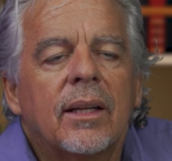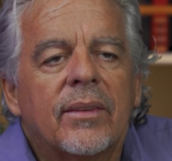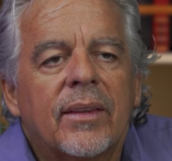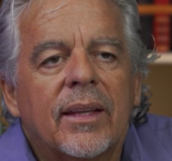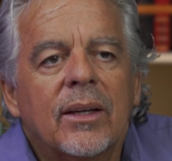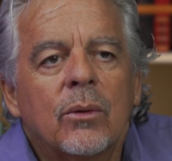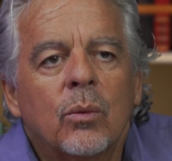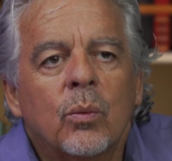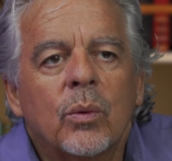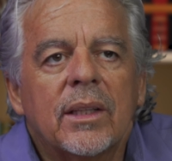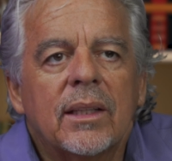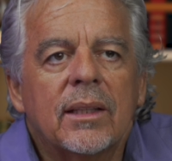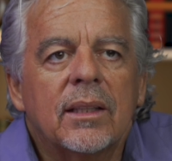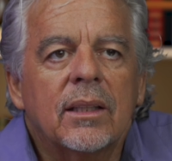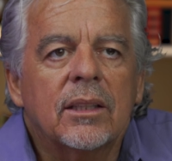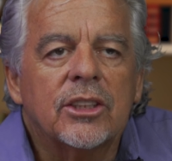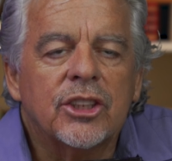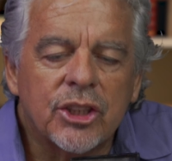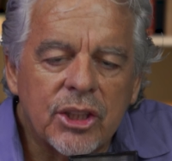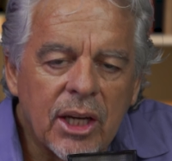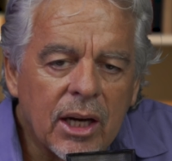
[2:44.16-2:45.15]
that we
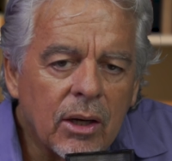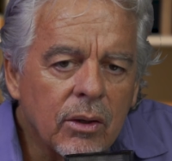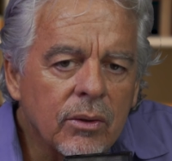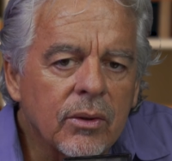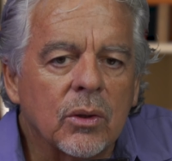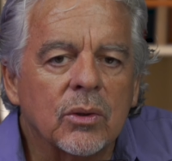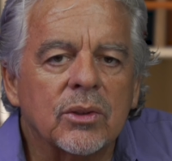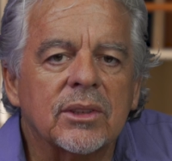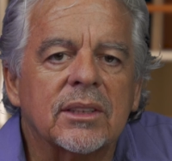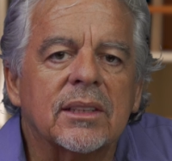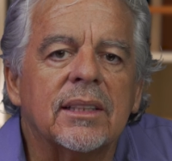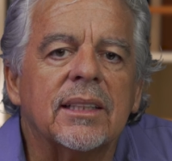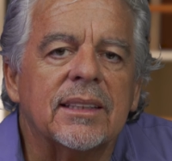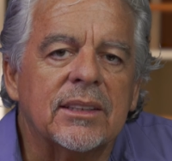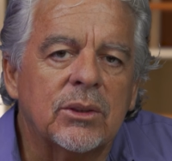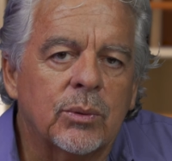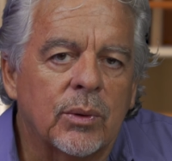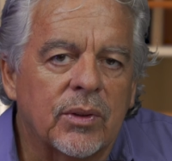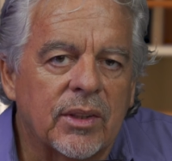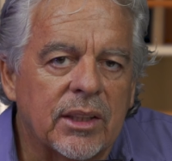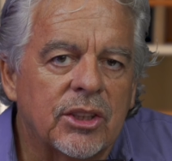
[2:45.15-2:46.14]
share those
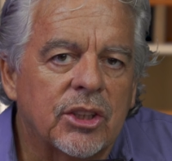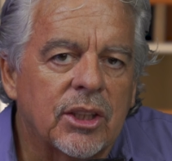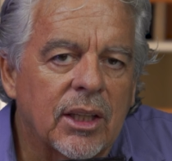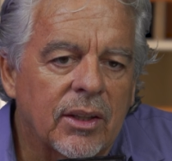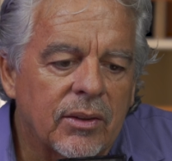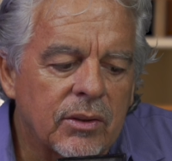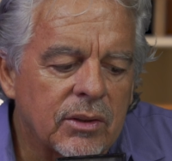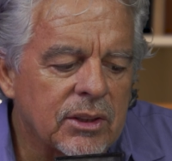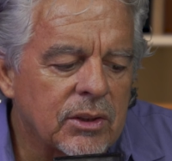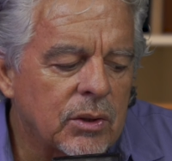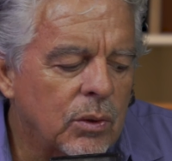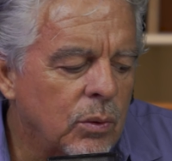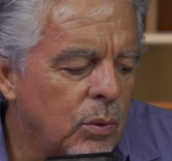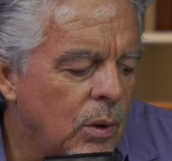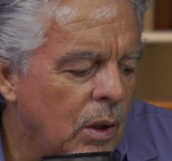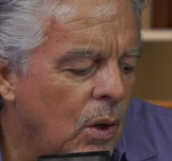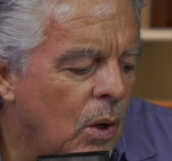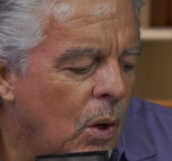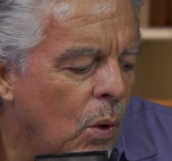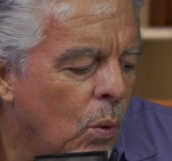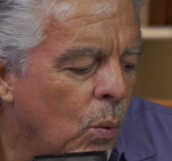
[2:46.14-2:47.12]
needs with each other. So,
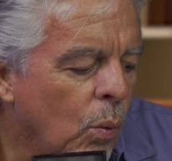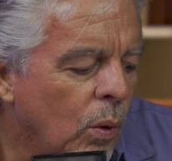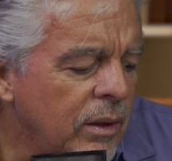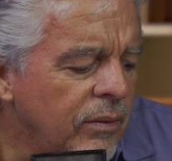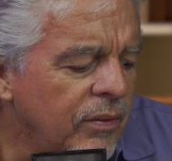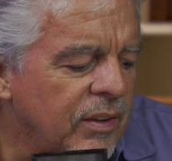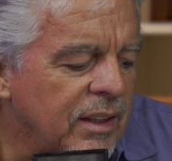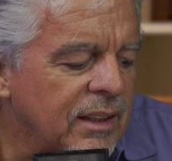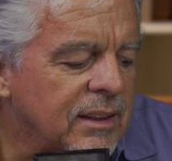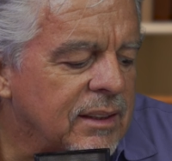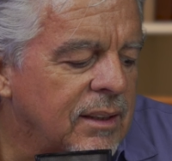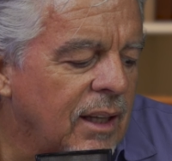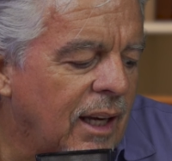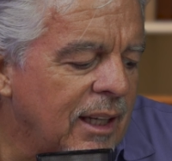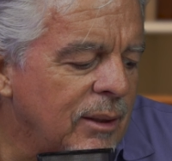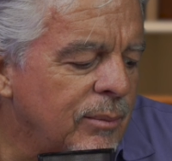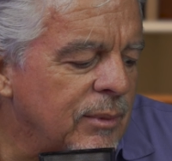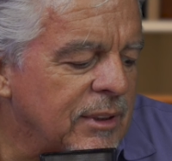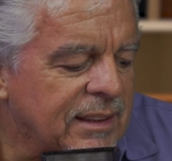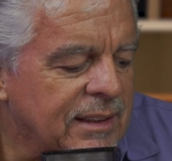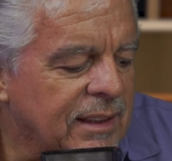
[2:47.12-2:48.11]
one of the
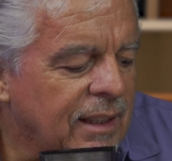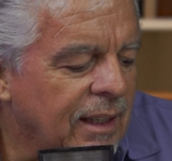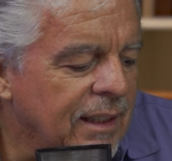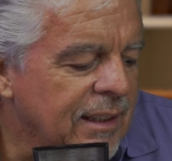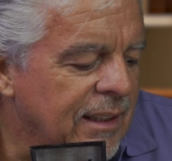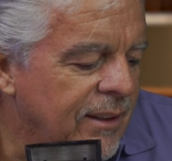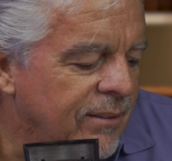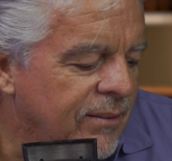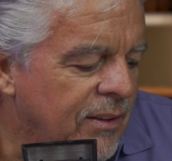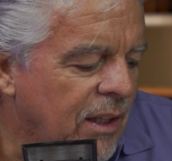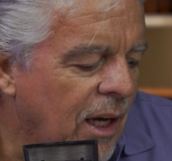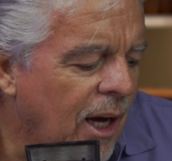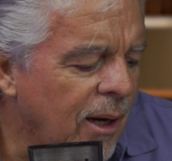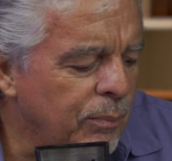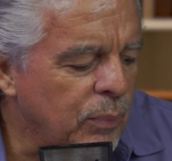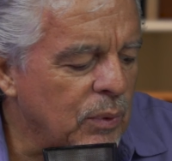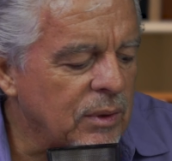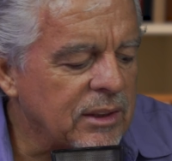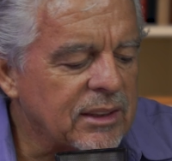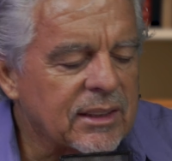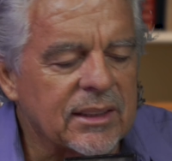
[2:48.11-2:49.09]
assignments that I give
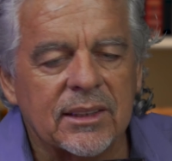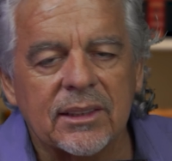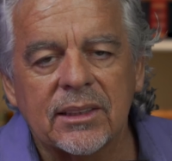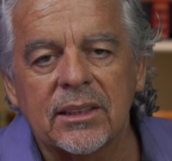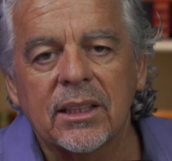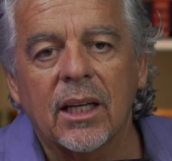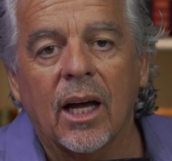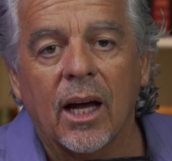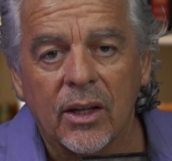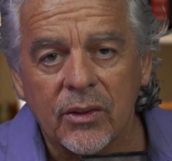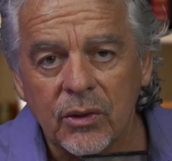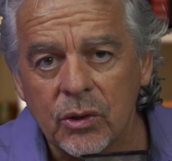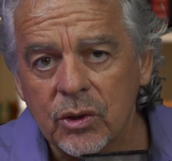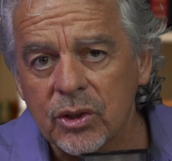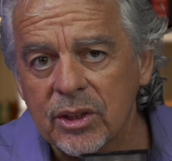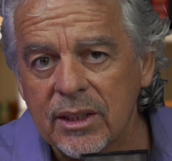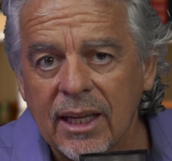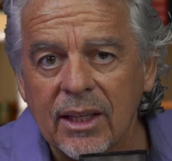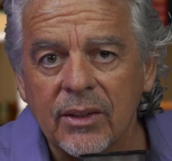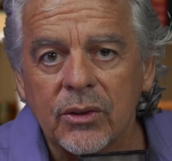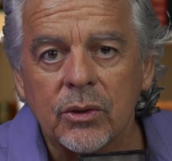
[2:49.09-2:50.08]
couples is to
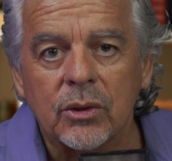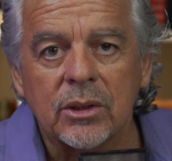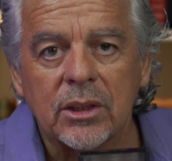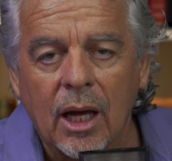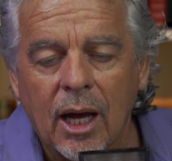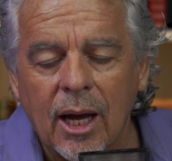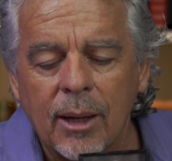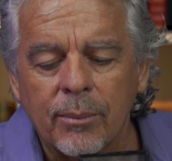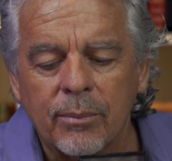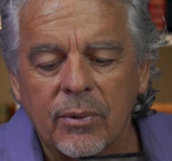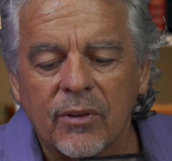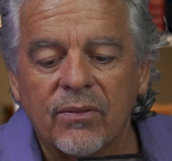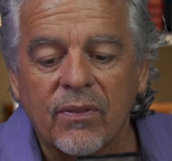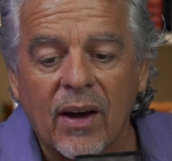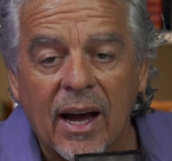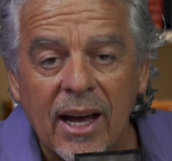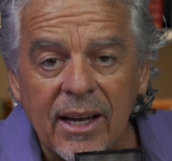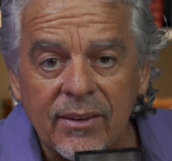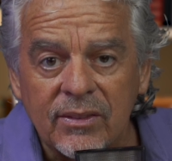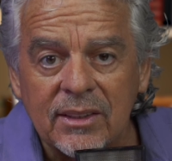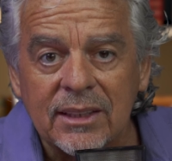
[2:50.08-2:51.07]
understand their top
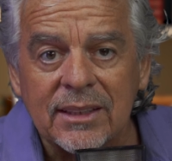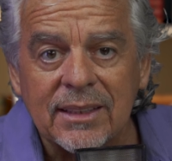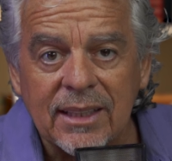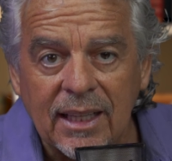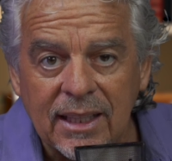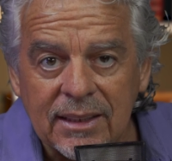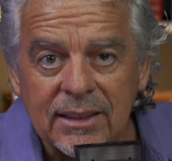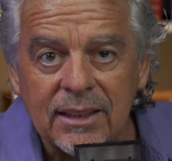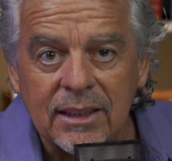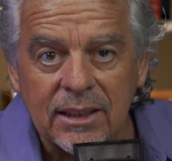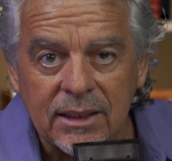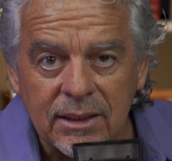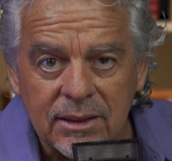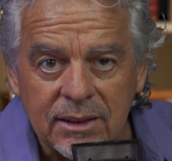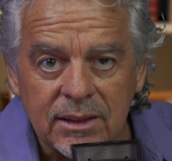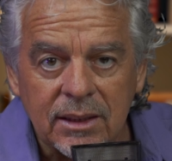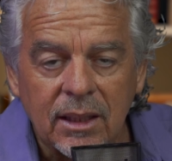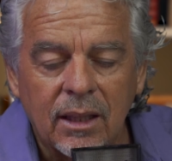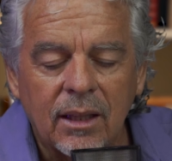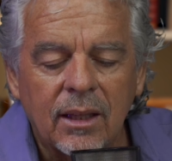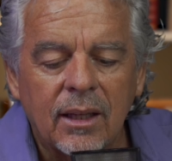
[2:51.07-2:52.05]
five to 10
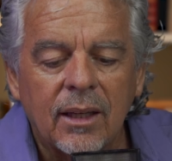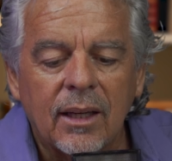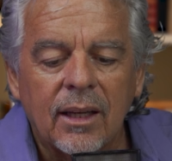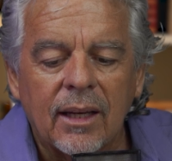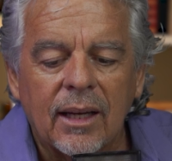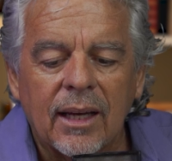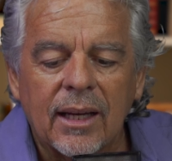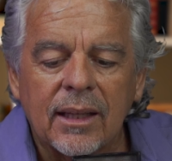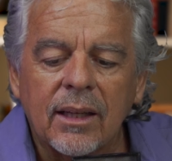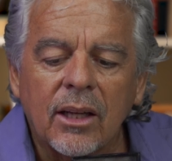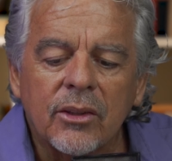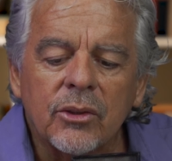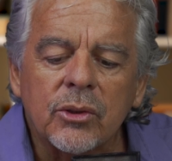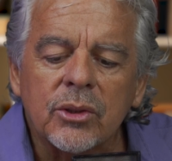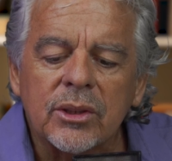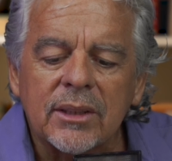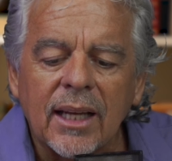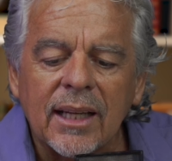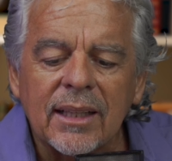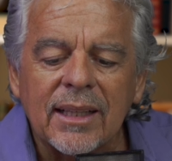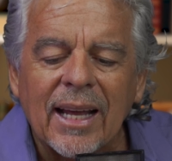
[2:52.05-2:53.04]
needs and
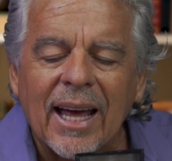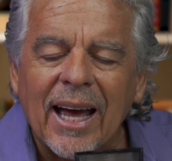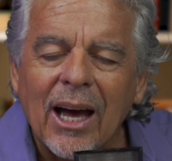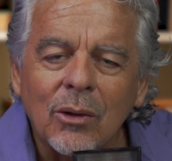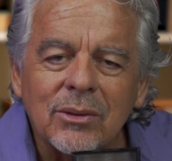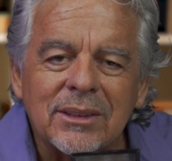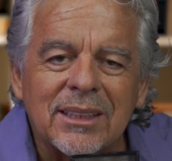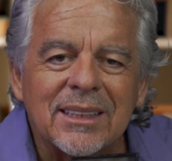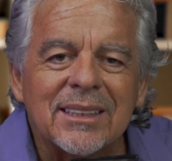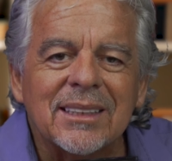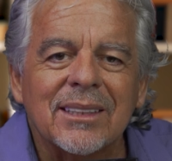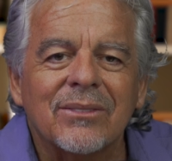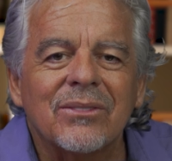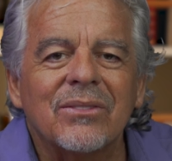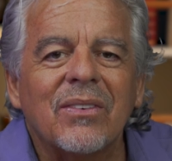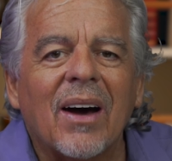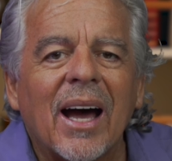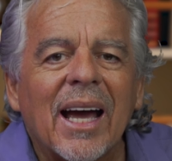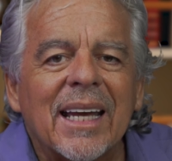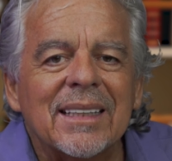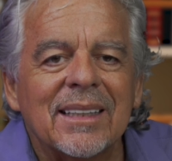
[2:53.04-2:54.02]
understand how to
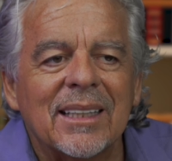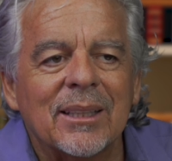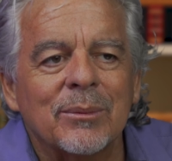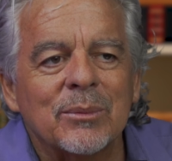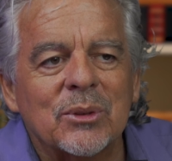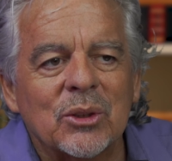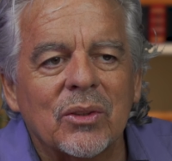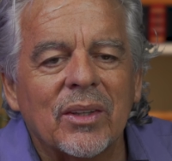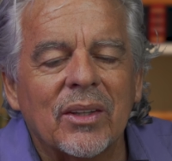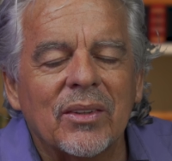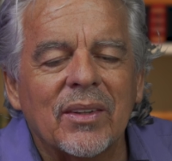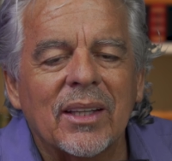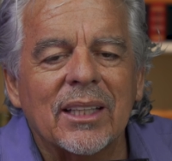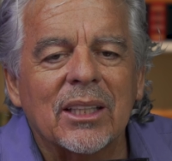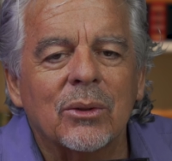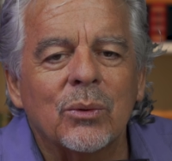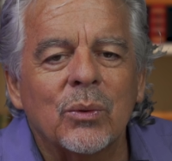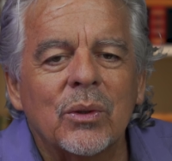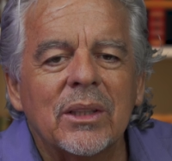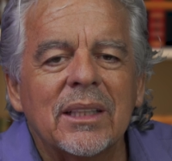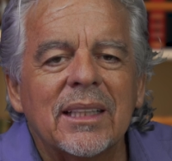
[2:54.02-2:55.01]
define them so that they
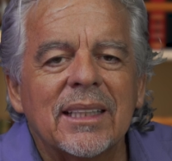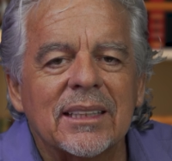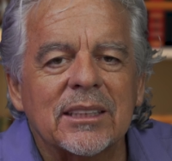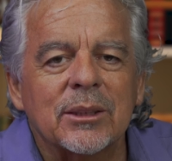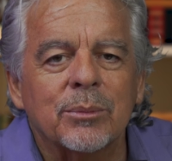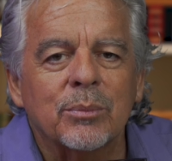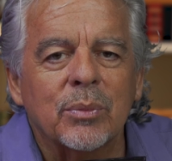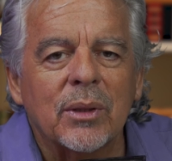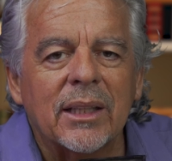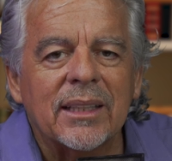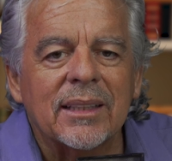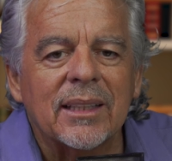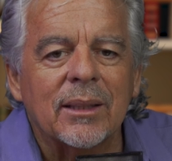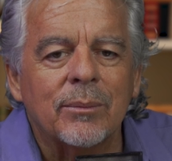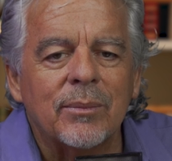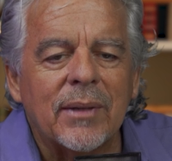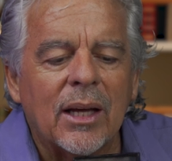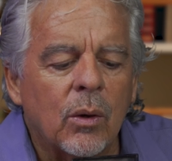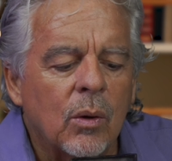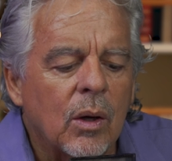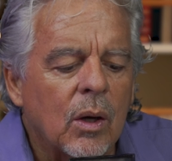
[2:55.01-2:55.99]
can really explain
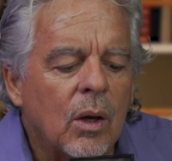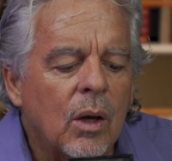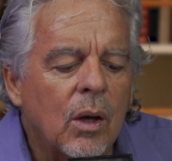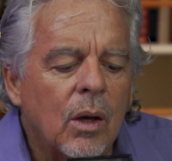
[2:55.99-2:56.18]
them. Now,